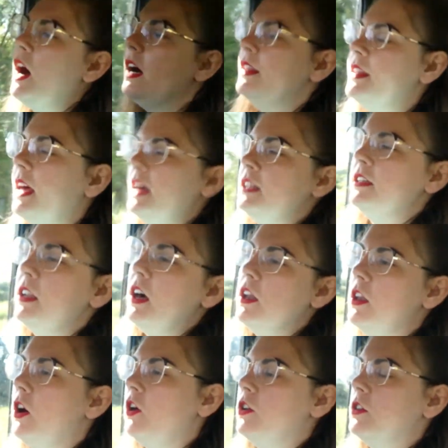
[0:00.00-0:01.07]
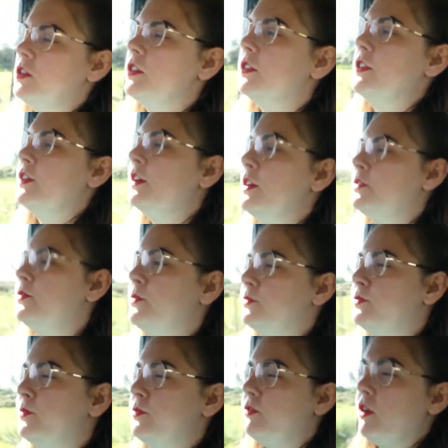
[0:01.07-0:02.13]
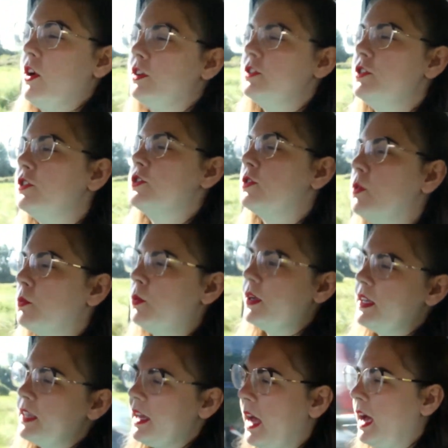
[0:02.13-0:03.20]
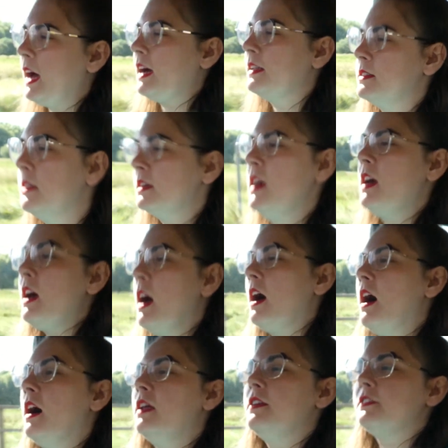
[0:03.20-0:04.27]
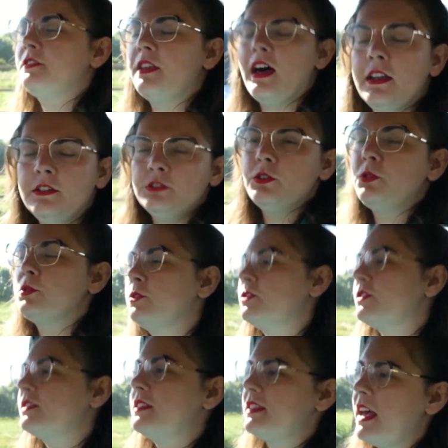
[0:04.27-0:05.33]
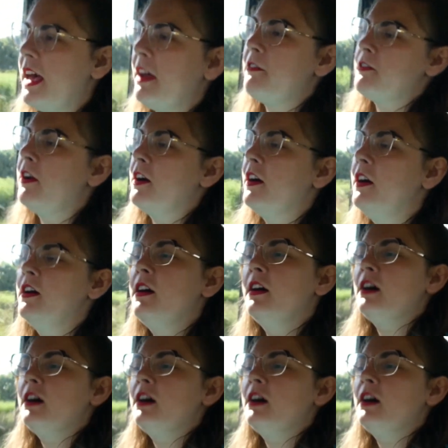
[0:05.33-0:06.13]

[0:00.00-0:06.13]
and then along the front we had Nathaniel's Sarah,